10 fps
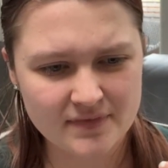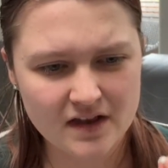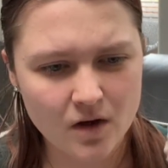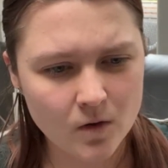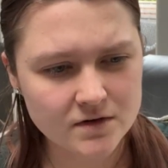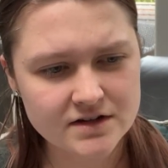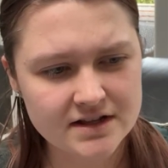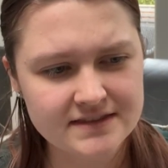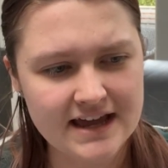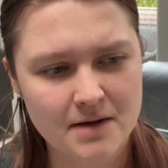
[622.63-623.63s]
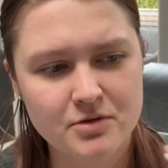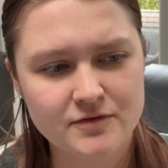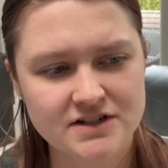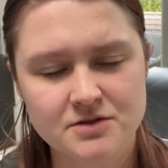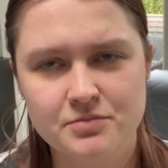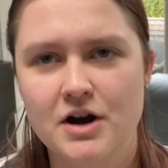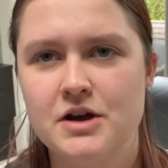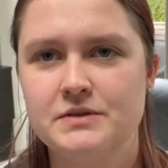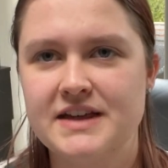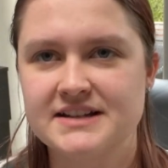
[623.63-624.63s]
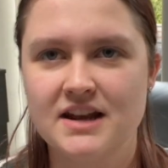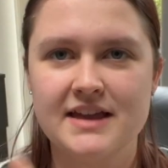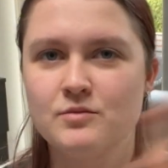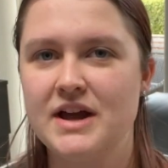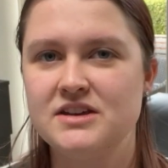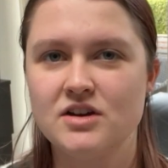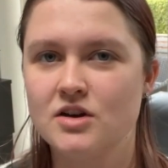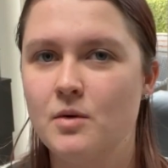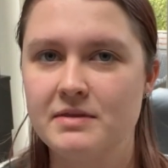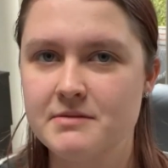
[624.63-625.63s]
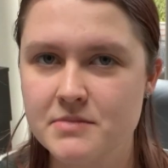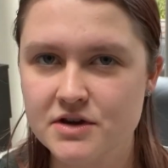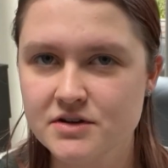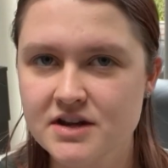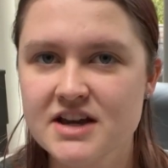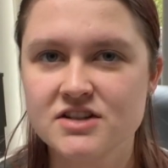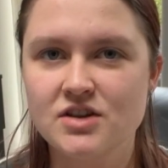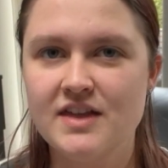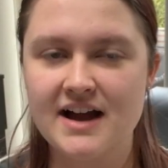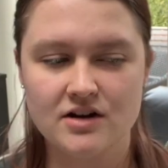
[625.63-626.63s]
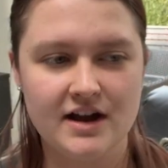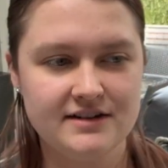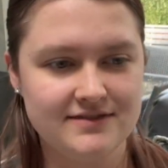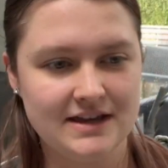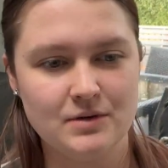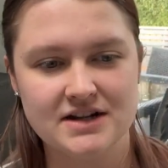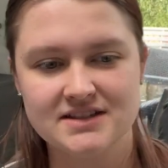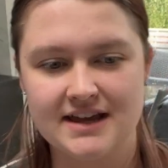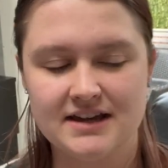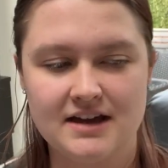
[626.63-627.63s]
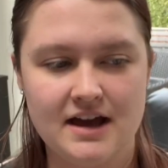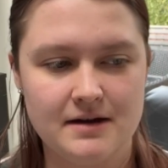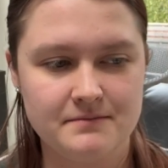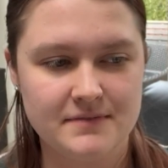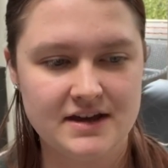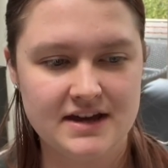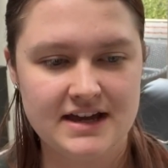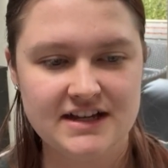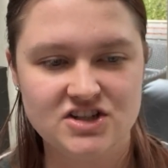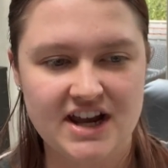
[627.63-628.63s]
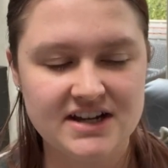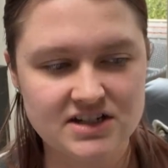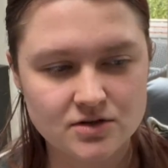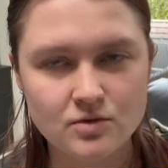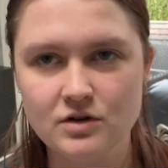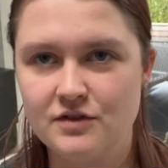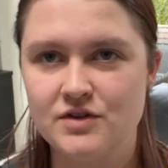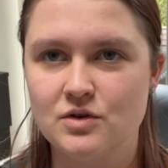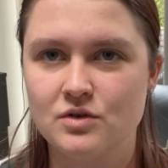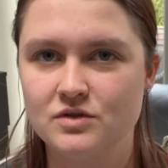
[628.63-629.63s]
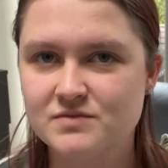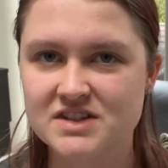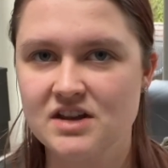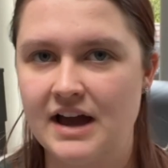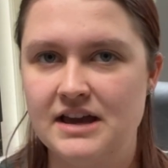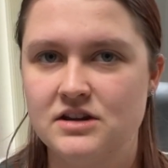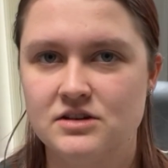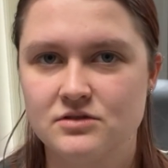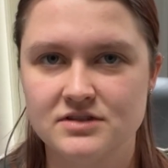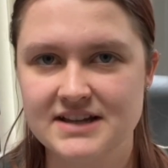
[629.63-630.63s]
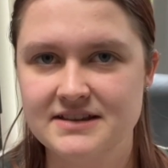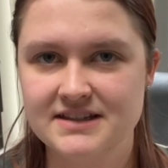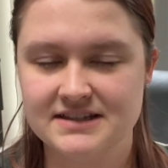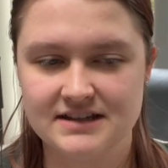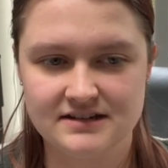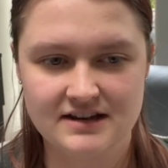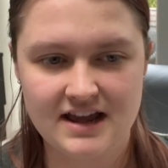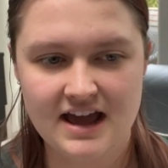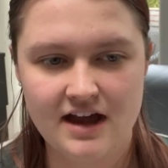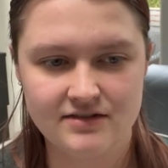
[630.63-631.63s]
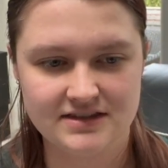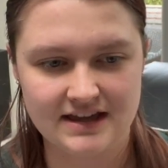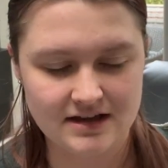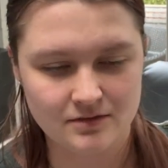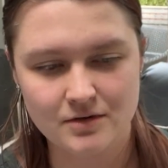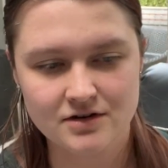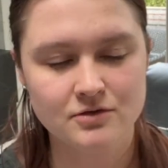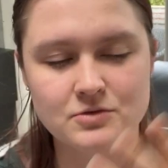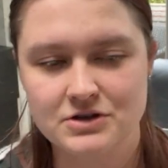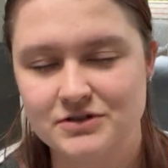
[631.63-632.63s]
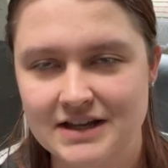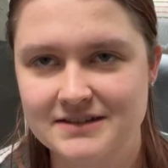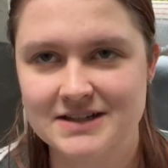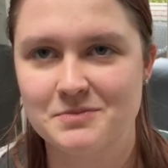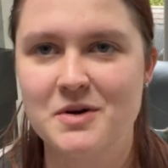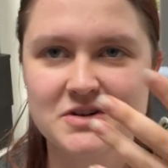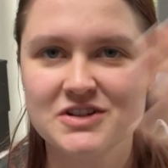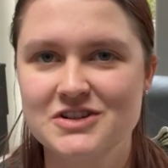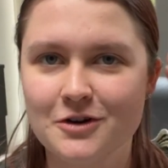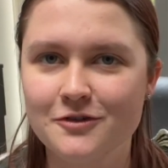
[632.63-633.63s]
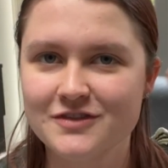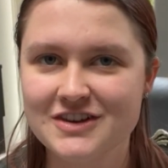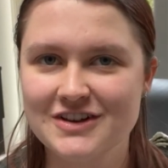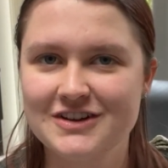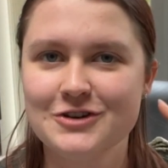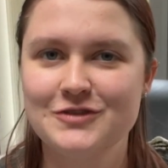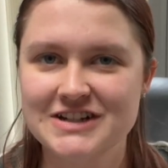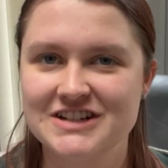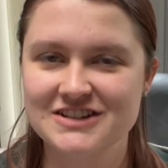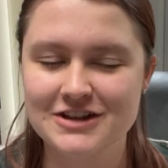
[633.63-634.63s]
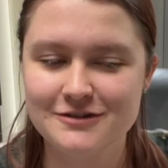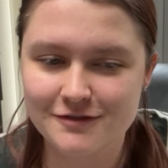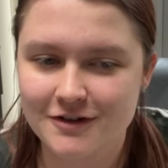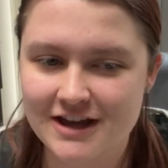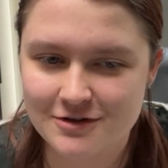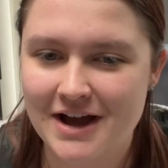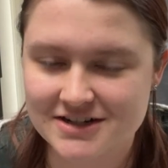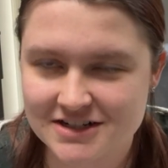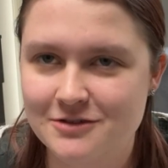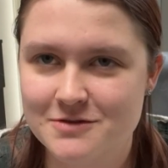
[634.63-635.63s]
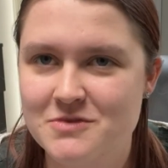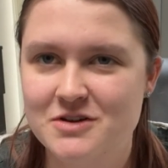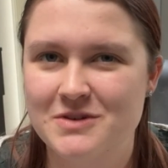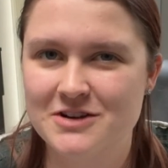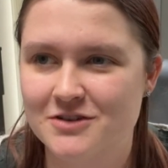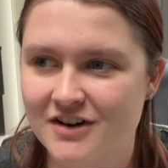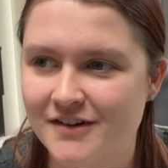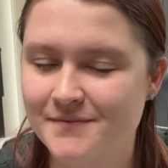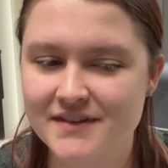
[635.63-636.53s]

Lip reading: on the Apple Vision Pro, there's like where you can go on the moon, so that kind of thing where it's like it changes all of your sight and your senses and everything. Well, not all your senses, but just your vision, so you feel like you're actually on the moon when you're not.